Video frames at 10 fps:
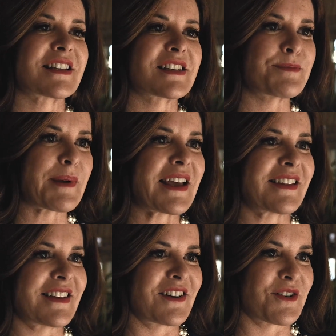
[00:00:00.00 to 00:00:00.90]

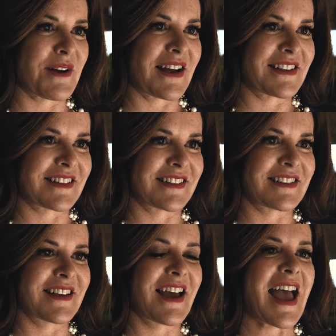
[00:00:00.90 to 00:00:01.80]
expand their
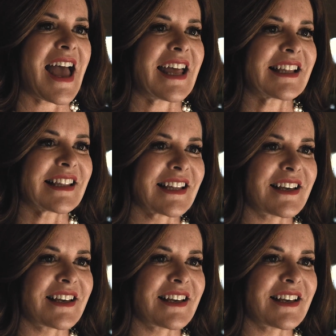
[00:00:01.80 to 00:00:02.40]
horizons and